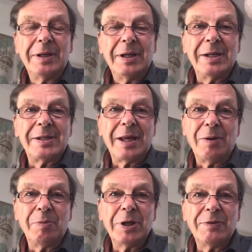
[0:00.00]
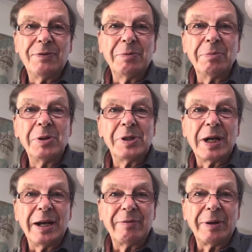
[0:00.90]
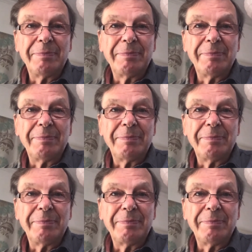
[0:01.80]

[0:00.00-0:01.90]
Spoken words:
It's their word for music lover.